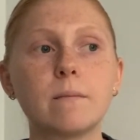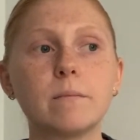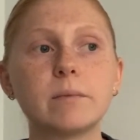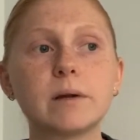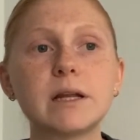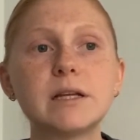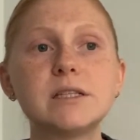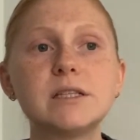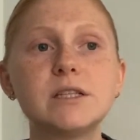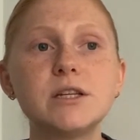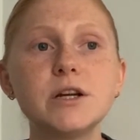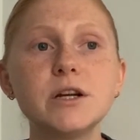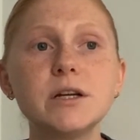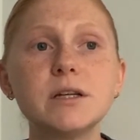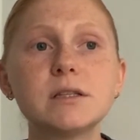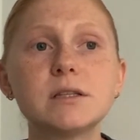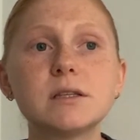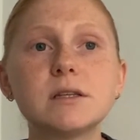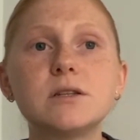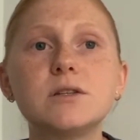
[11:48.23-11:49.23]
But I
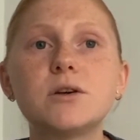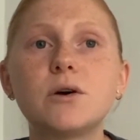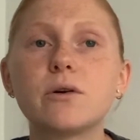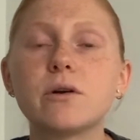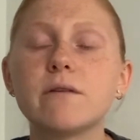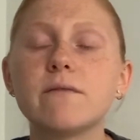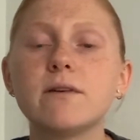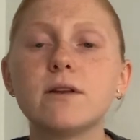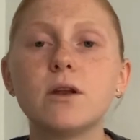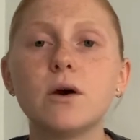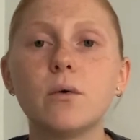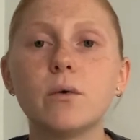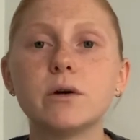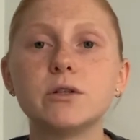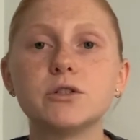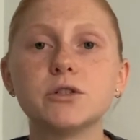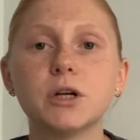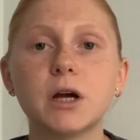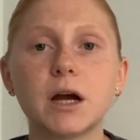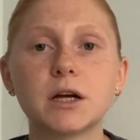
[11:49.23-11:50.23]
seriously don't even know
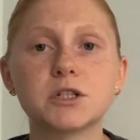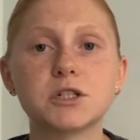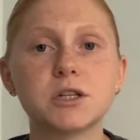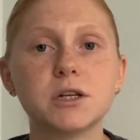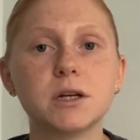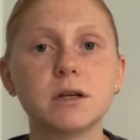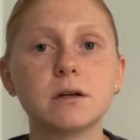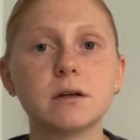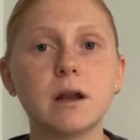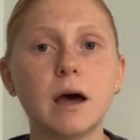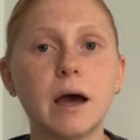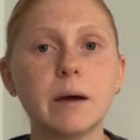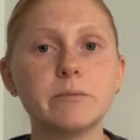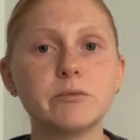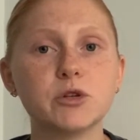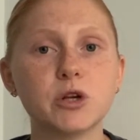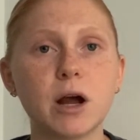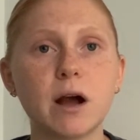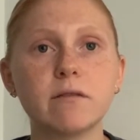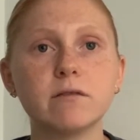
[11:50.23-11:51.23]
what direction I'm
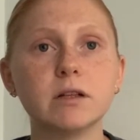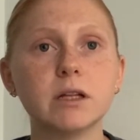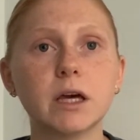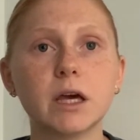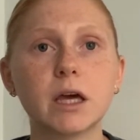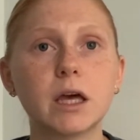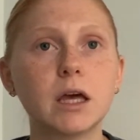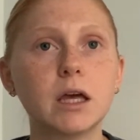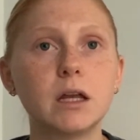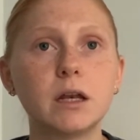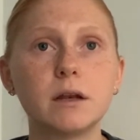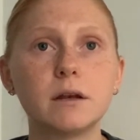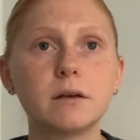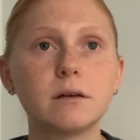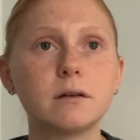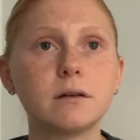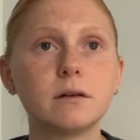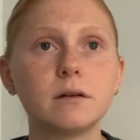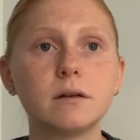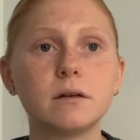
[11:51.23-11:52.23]
traveling
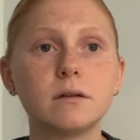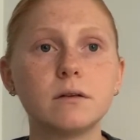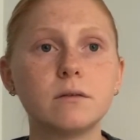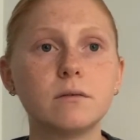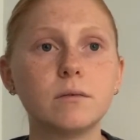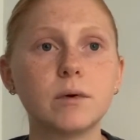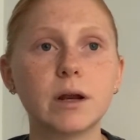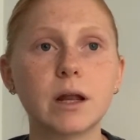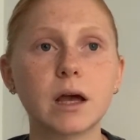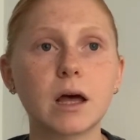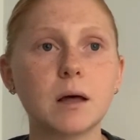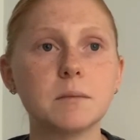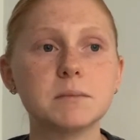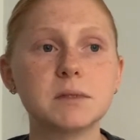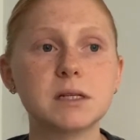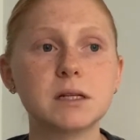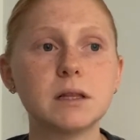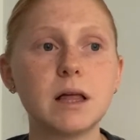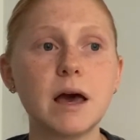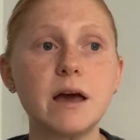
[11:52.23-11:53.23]
in when it
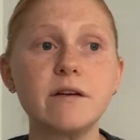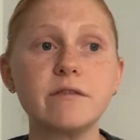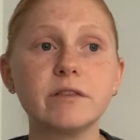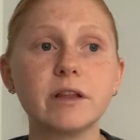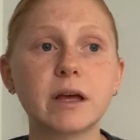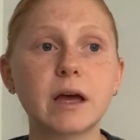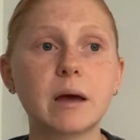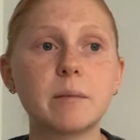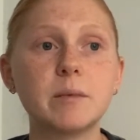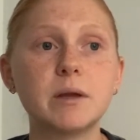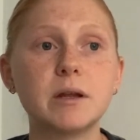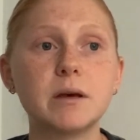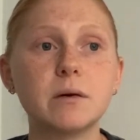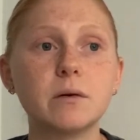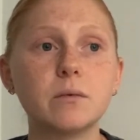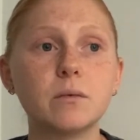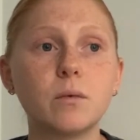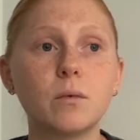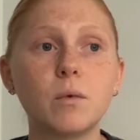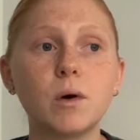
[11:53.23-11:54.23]
comes to life. Like, I'm in
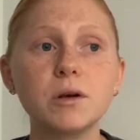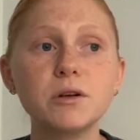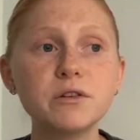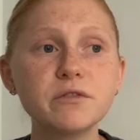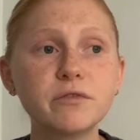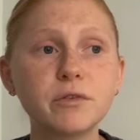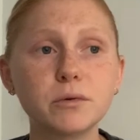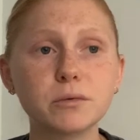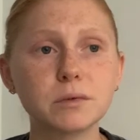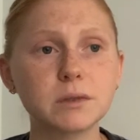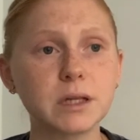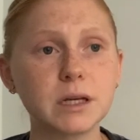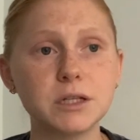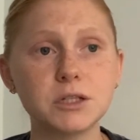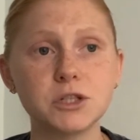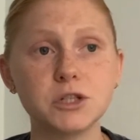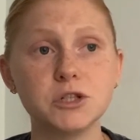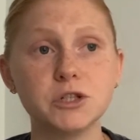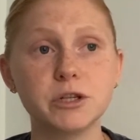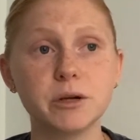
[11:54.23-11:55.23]
a wonderful
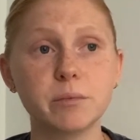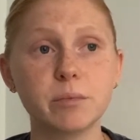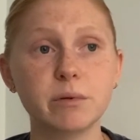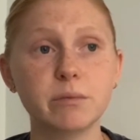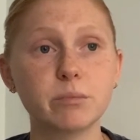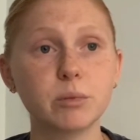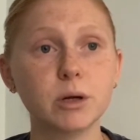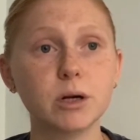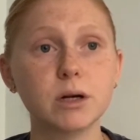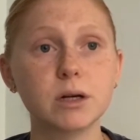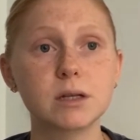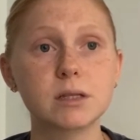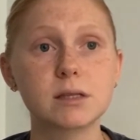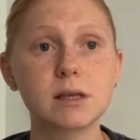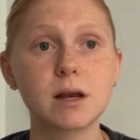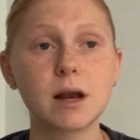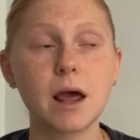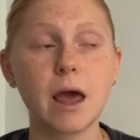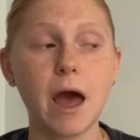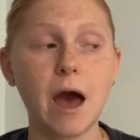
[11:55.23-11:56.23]
relationship with Brooks,
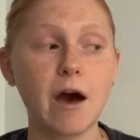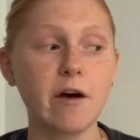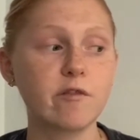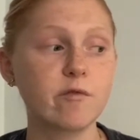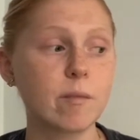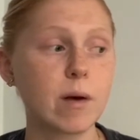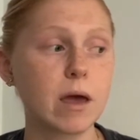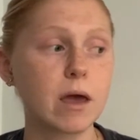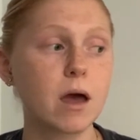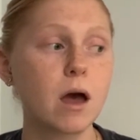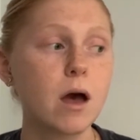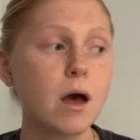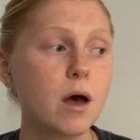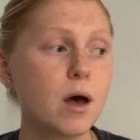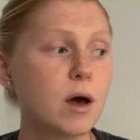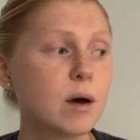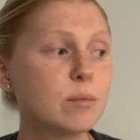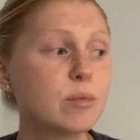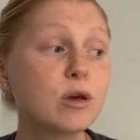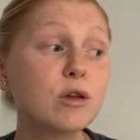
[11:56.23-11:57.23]
and I have my
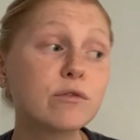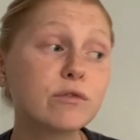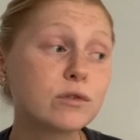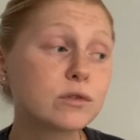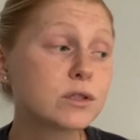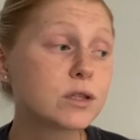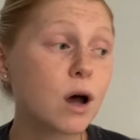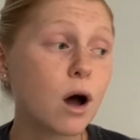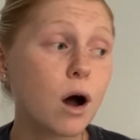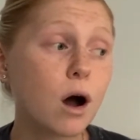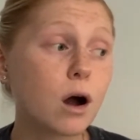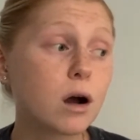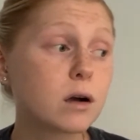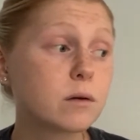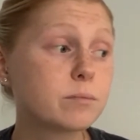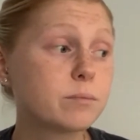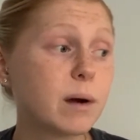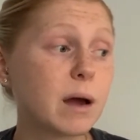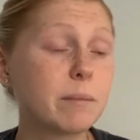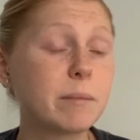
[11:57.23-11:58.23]
beautiful dog
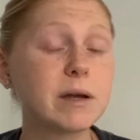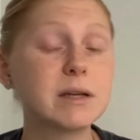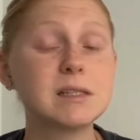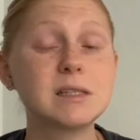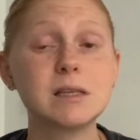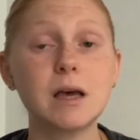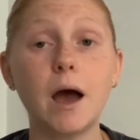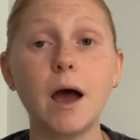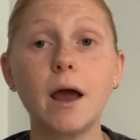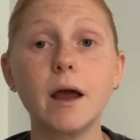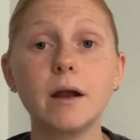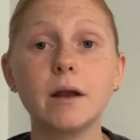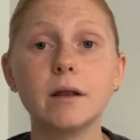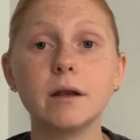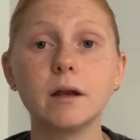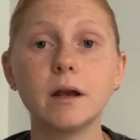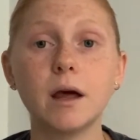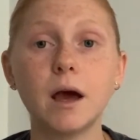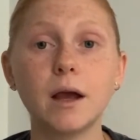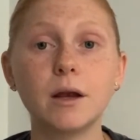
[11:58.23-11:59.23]
by my side,
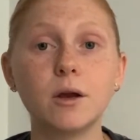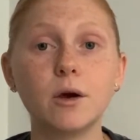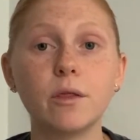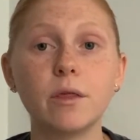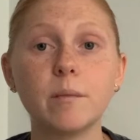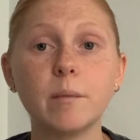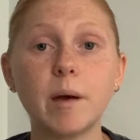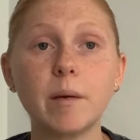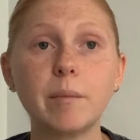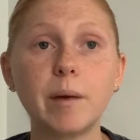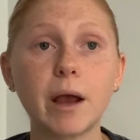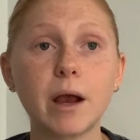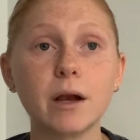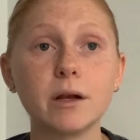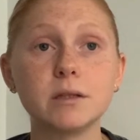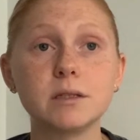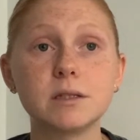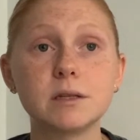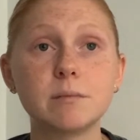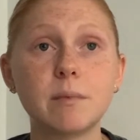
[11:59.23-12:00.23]
and I know that my
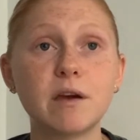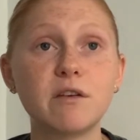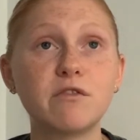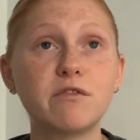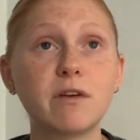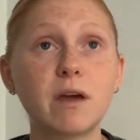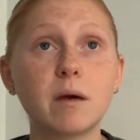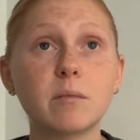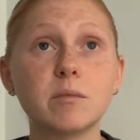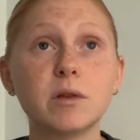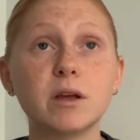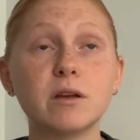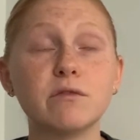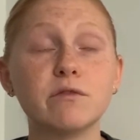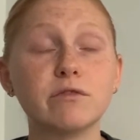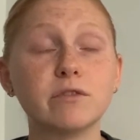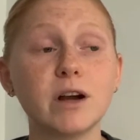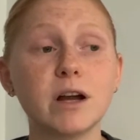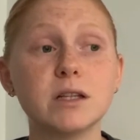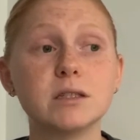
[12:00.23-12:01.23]
parents and my family and
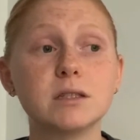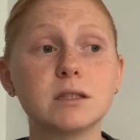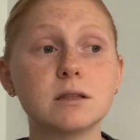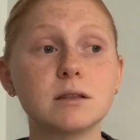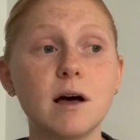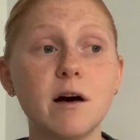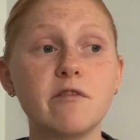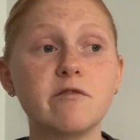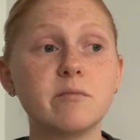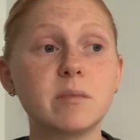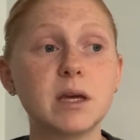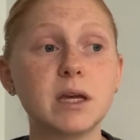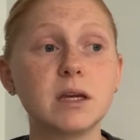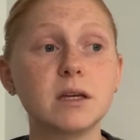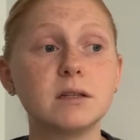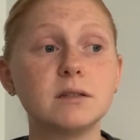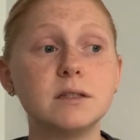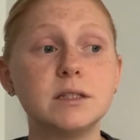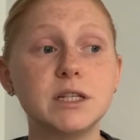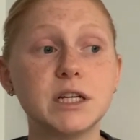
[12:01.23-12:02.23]
friends love
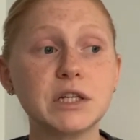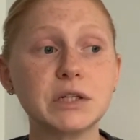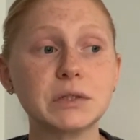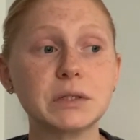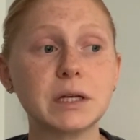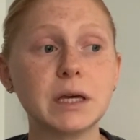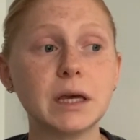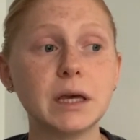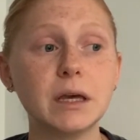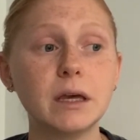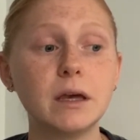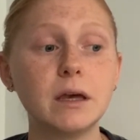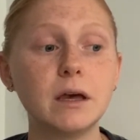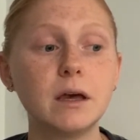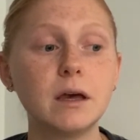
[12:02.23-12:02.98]
me dearly.